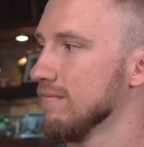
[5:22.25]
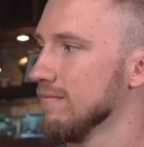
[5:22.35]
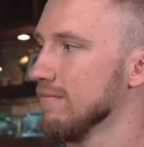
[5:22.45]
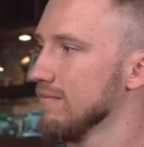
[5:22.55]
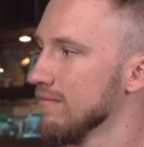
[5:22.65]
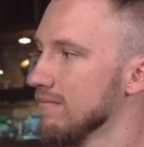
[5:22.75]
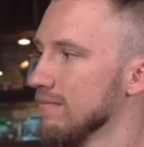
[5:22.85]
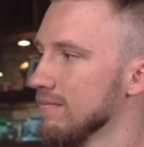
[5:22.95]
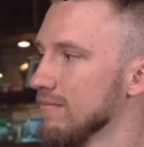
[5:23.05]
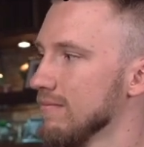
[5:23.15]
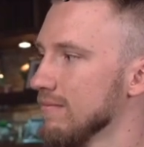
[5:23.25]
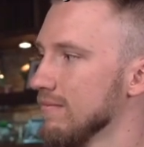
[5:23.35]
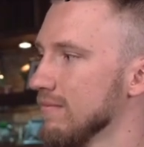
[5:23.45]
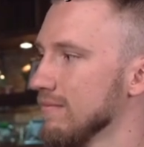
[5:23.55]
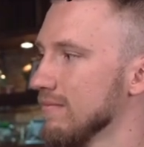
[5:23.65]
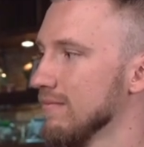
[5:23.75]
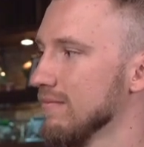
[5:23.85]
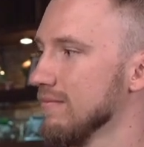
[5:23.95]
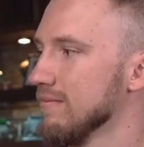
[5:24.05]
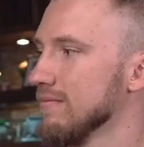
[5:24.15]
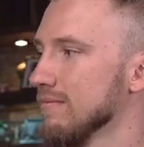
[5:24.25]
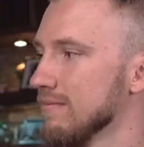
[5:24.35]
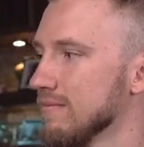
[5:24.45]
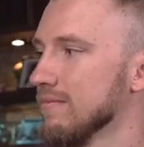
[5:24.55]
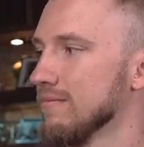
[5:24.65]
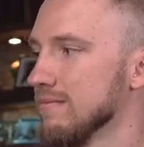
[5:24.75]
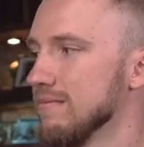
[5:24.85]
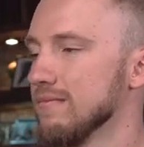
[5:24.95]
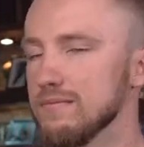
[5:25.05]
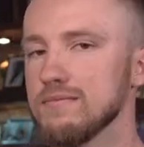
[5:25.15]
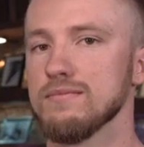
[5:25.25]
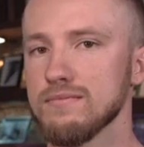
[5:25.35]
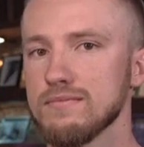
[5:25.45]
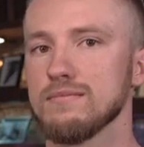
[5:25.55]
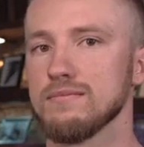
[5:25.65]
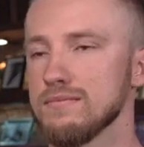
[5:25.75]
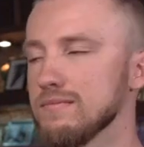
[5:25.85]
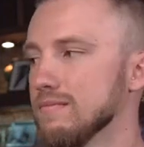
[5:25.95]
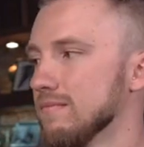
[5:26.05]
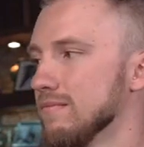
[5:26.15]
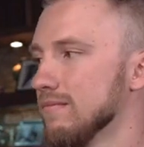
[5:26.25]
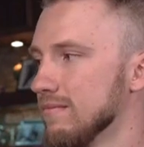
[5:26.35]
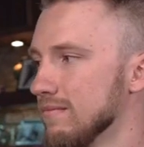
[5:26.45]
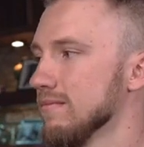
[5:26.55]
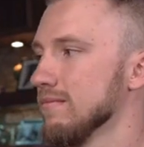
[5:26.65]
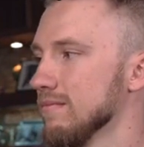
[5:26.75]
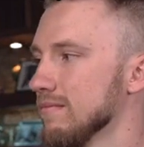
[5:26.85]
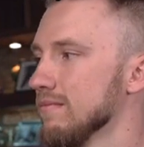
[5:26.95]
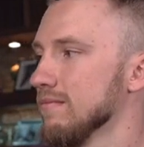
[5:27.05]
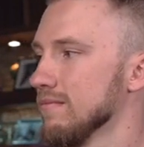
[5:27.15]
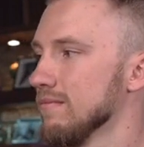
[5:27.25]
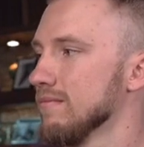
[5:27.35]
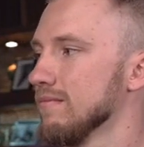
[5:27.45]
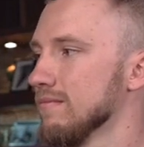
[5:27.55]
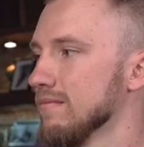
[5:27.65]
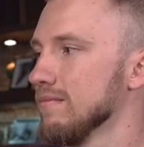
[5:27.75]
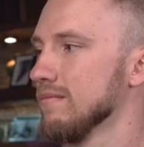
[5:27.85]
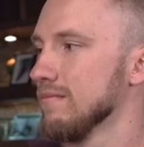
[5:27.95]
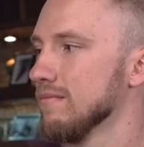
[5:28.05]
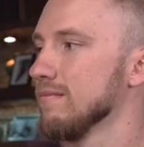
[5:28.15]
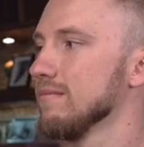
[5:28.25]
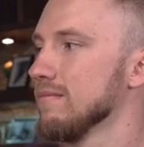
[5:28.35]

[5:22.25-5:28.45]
(silent)